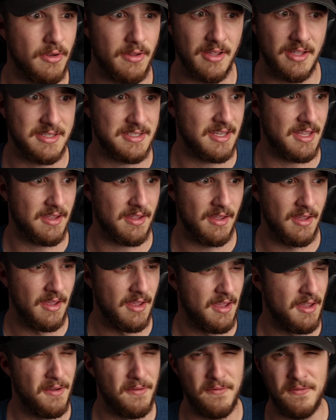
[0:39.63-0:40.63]
I think it's like
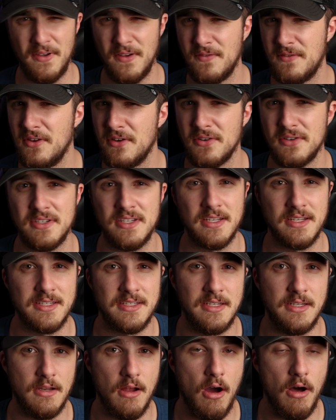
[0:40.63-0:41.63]
$50 or
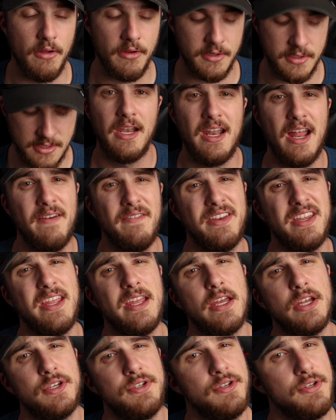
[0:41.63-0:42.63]
$60. I didn't have
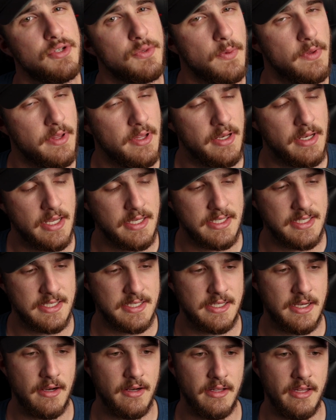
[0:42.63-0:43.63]
any issues with it
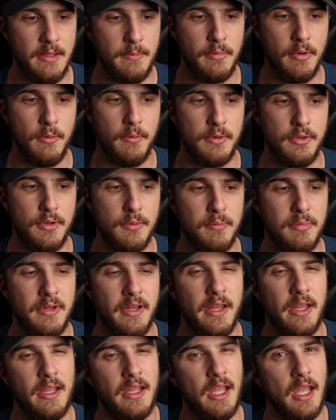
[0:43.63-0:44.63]
necessarily, but when you're
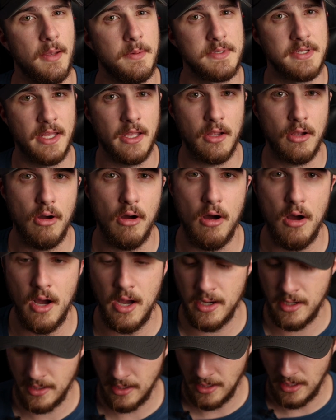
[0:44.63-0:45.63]
playing games like
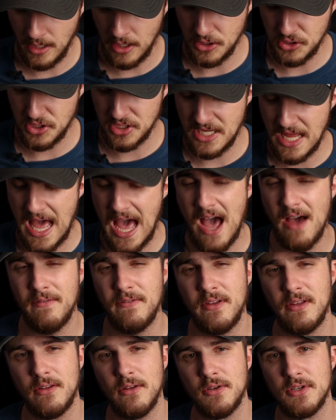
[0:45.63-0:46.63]
COD, just
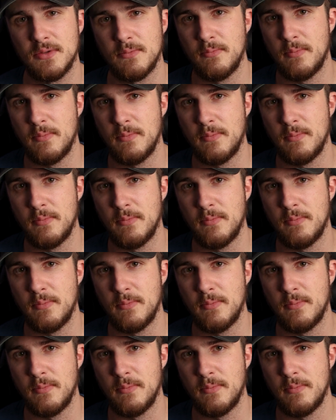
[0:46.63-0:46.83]
having those